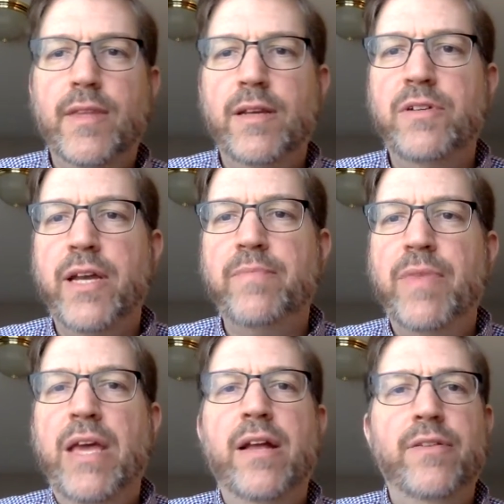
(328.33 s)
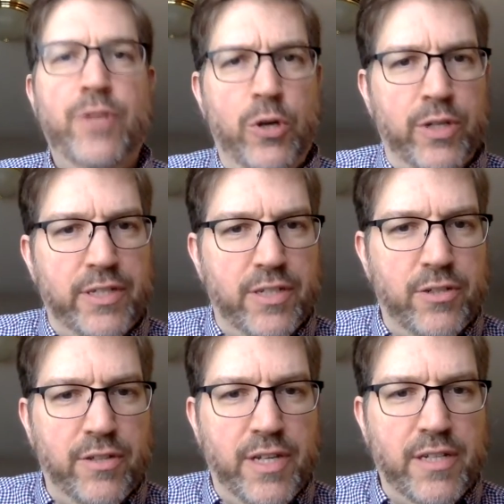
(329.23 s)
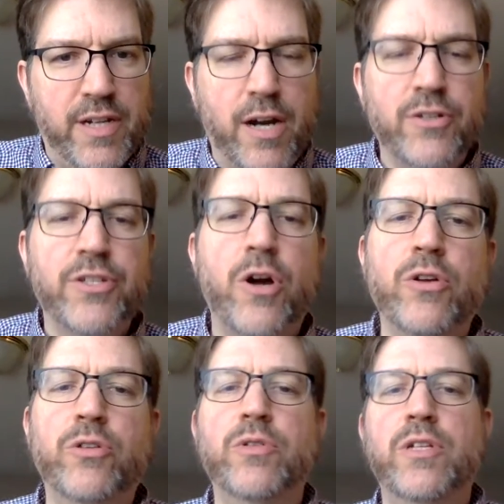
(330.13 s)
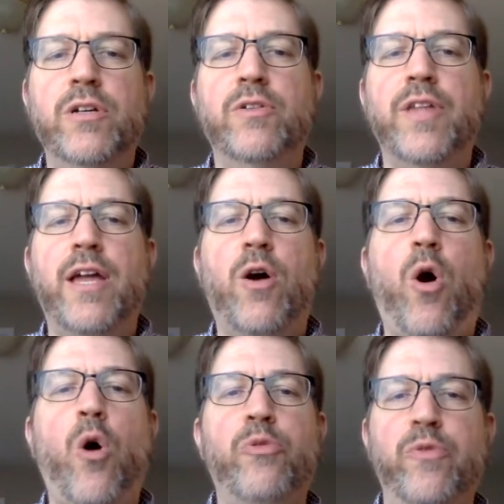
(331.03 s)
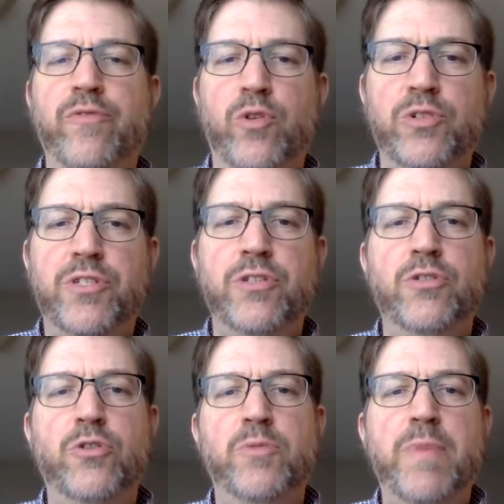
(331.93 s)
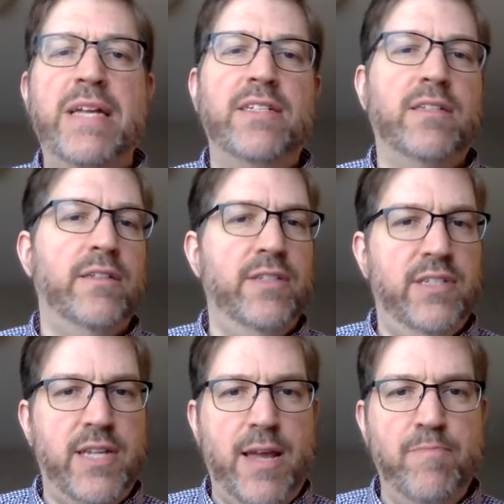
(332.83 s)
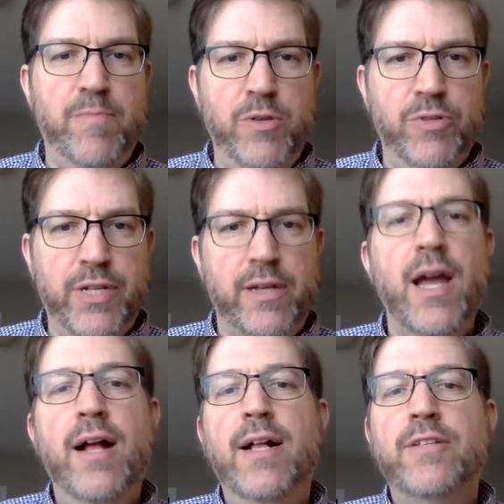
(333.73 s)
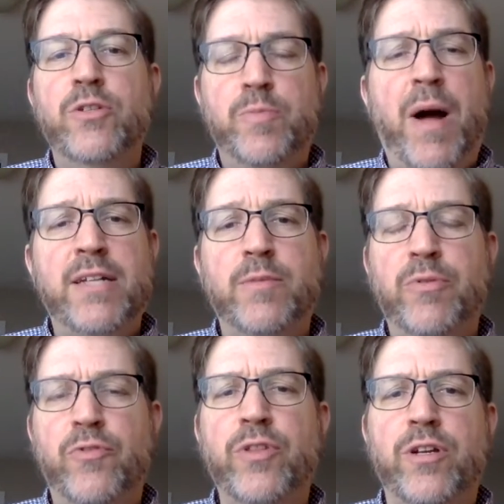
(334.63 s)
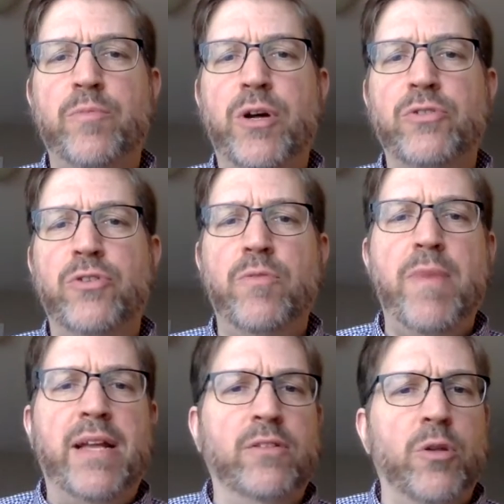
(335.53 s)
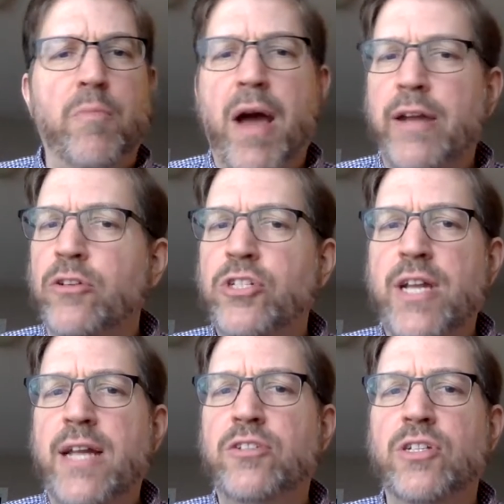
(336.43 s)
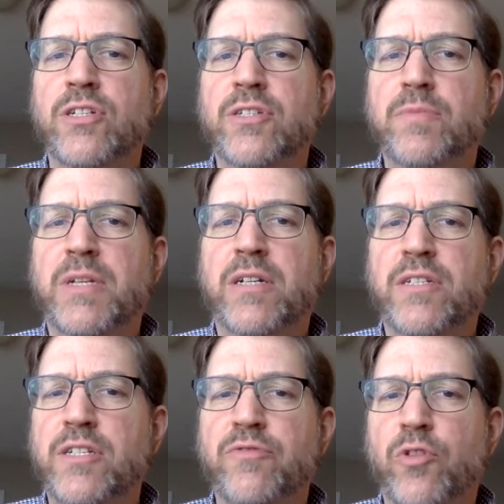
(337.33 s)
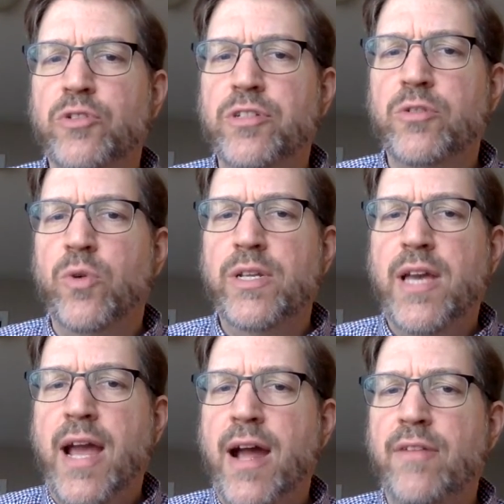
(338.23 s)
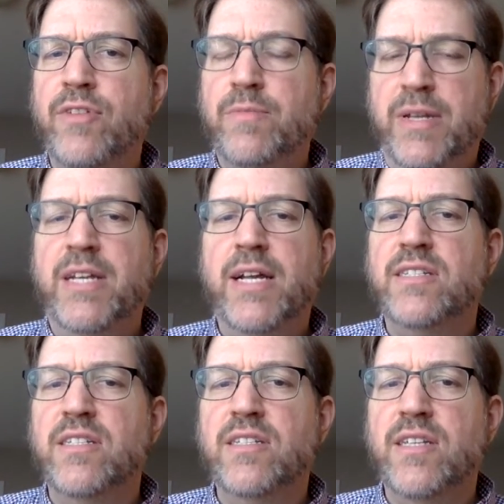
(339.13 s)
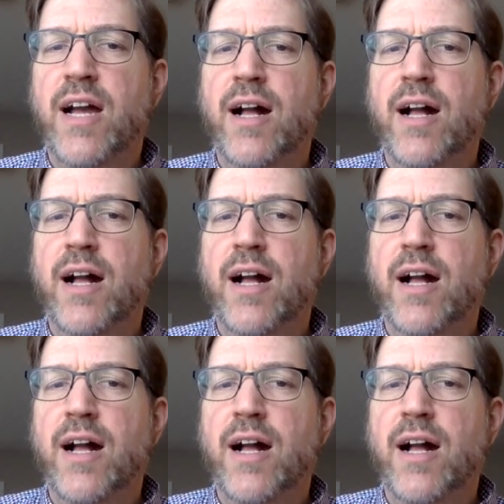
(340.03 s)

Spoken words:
Okay. If you go and listen to the entire song, you'll hear that all three verses use basically the same music. So it's possible for the composer to make little minor changes because each verse is going to have, in many cases,